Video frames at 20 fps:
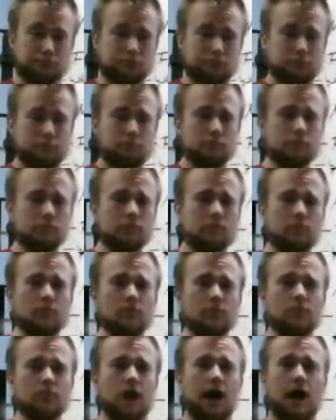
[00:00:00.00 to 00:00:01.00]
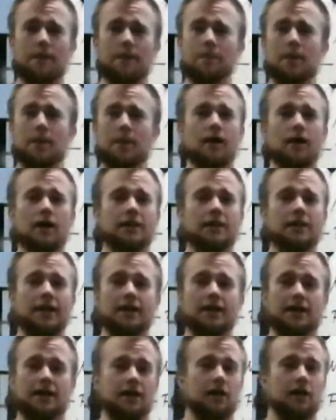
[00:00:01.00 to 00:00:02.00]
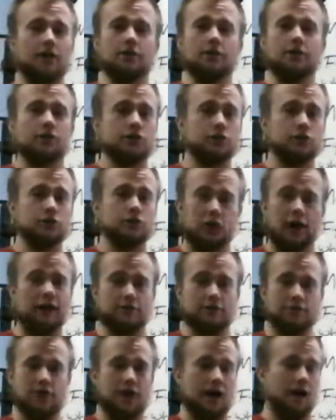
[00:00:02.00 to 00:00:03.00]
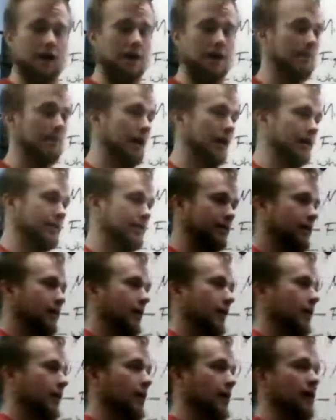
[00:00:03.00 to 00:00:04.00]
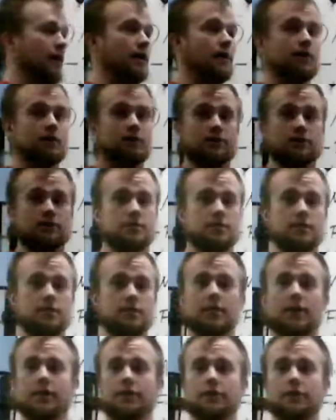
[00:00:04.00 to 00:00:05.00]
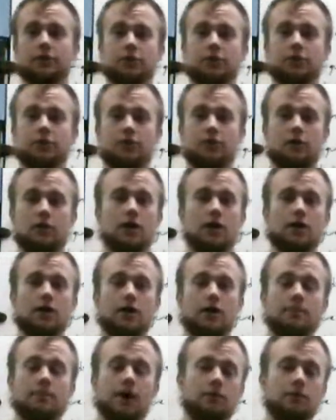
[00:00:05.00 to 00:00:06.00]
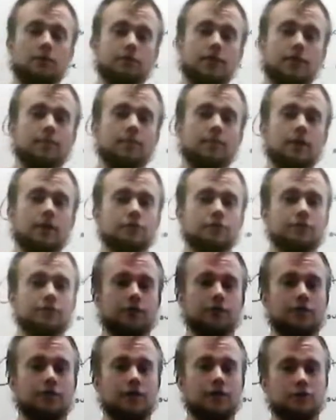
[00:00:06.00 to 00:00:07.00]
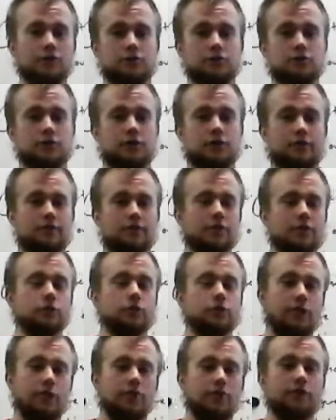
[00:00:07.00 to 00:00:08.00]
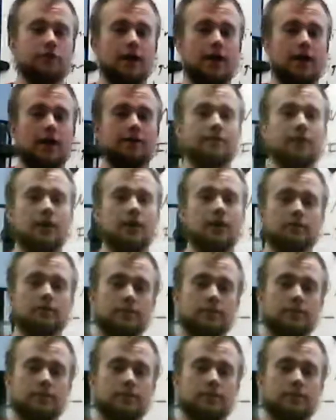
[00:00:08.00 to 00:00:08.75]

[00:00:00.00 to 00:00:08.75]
not like other trainers. I'm not see you later, you're gone. I don't care about you for the rest of the 23 and a half hours I might not see you.